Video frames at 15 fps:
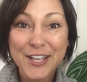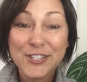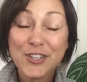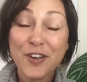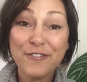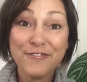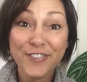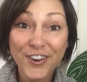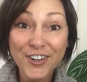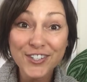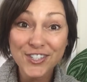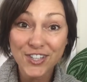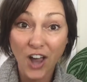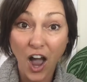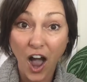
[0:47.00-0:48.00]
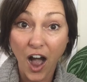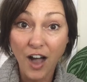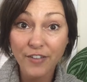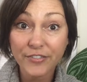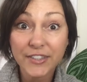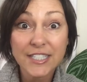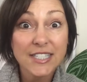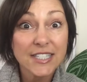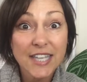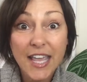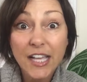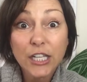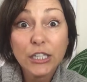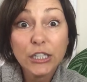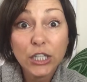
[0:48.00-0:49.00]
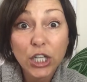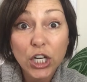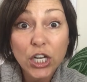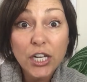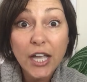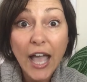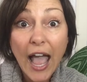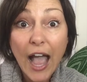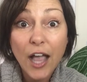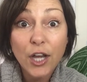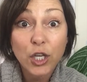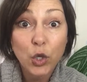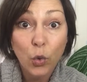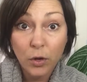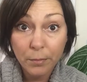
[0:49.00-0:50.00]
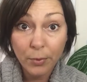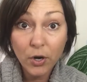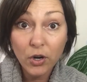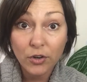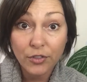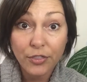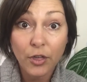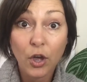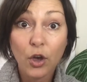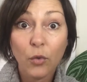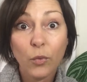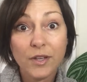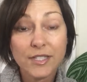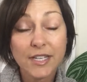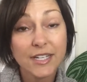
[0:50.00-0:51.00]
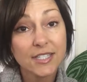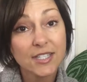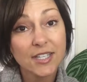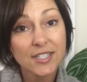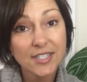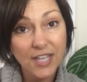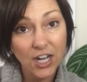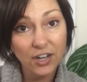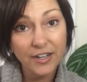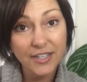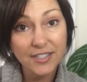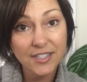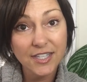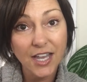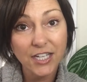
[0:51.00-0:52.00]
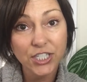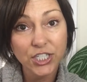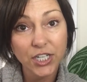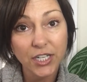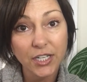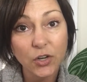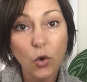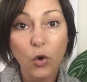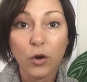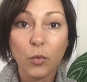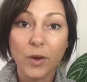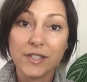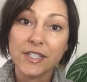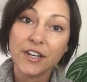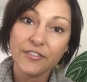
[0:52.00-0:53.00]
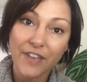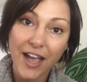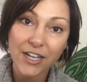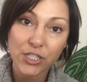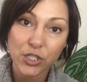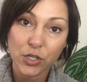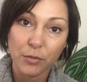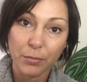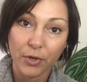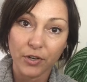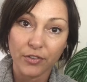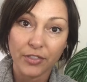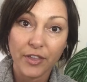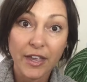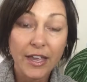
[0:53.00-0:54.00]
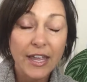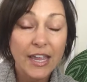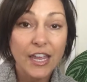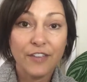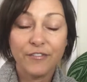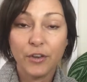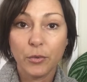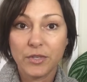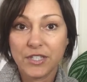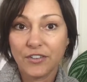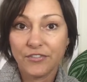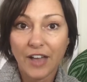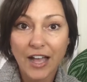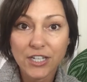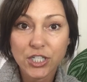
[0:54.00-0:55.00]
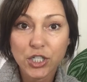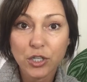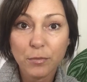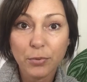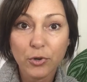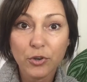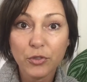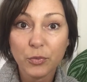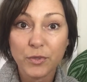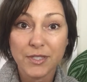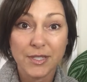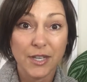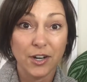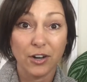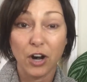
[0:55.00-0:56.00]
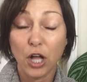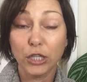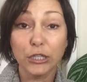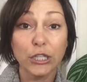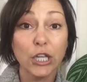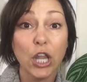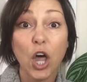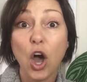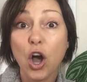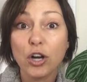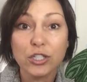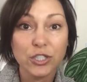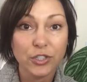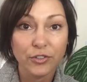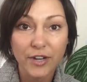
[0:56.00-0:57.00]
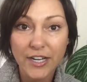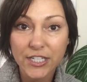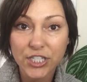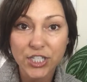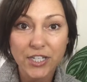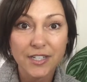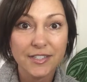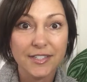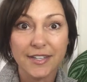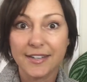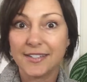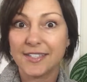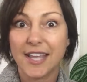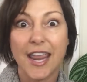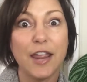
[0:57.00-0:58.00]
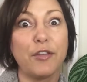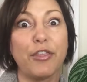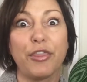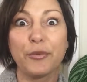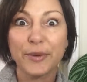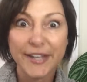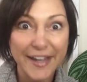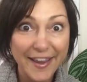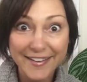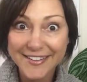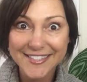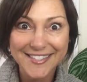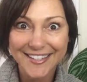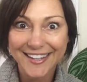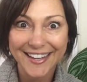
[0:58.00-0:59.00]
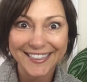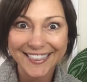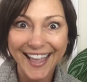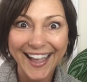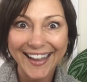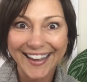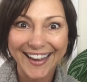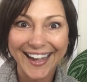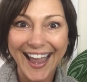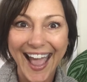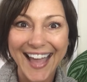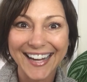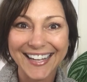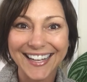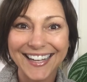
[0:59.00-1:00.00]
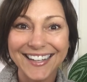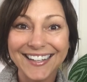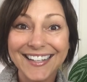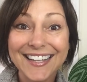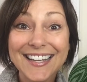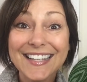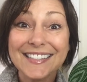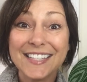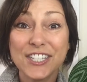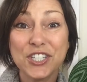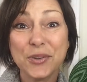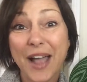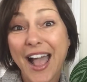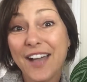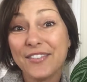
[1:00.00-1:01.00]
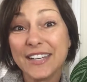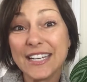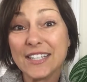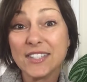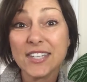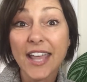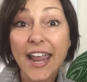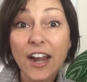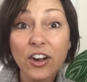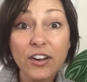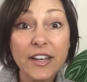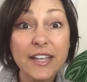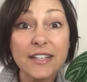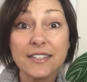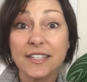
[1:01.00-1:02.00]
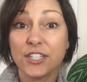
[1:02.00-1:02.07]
So first off, let's take a look at your birth. Was it a cesarean section or was it a vaginal birth? If it was a vaginal birth, was there a long duration? Did it take 3 days to get that kid out of you? Did you have any tearing?